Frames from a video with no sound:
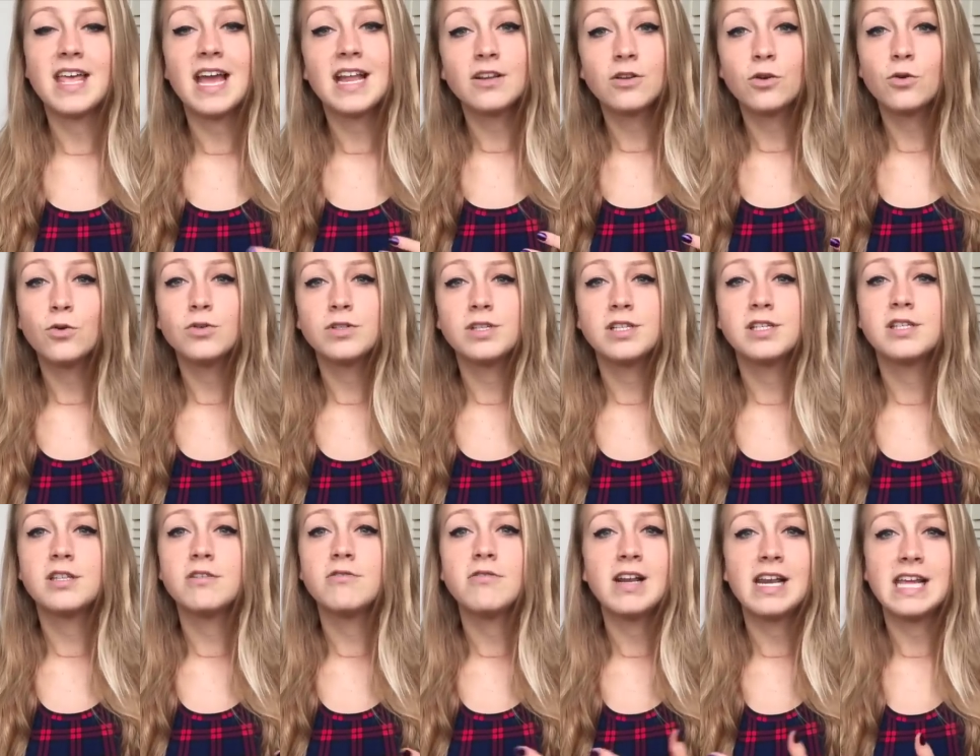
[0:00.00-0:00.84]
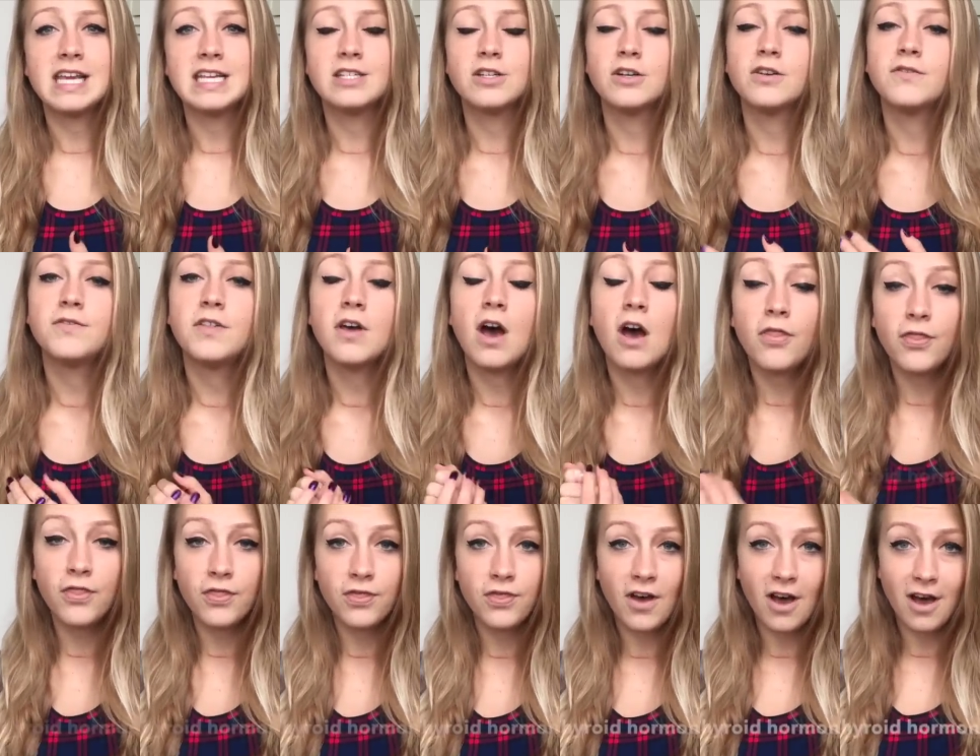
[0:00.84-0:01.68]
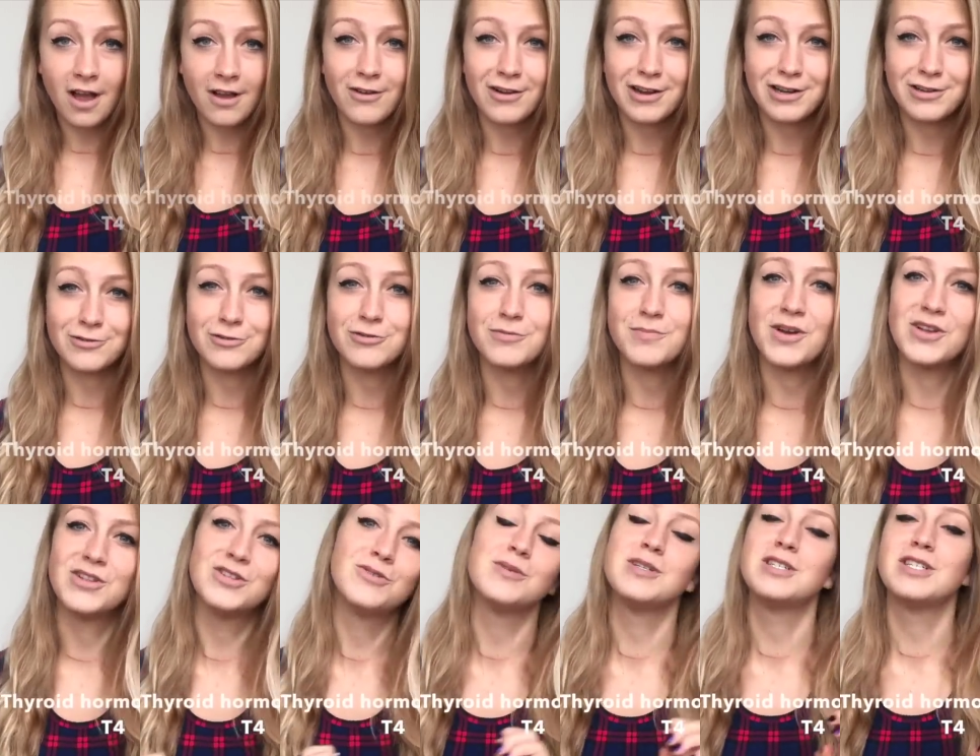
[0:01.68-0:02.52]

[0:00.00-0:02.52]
then causes the release of the thyroid hormones,